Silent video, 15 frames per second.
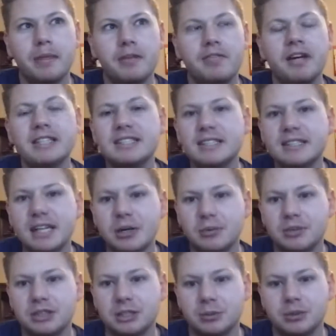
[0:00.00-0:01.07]
I sit down
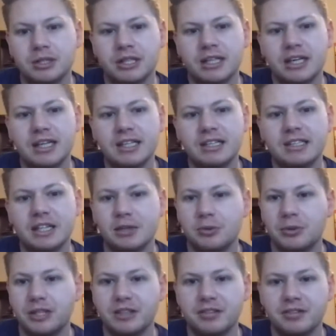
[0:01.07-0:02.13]
with someone and I can tell
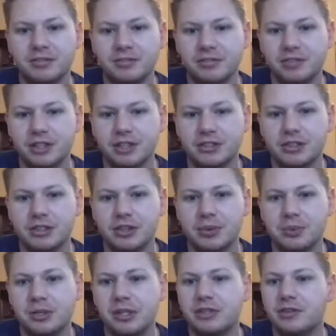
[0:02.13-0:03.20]
within the first
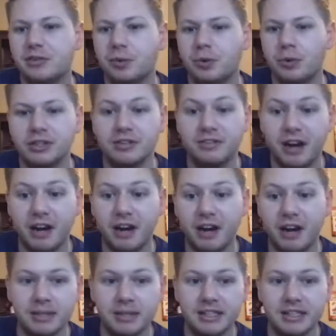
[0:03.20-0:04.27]
3 to 4 to
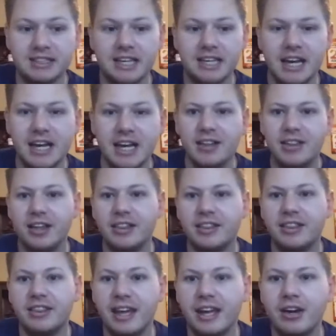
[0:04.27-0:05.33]
5 minutes
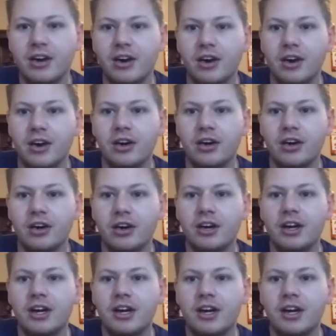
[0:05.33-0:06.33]
that they are,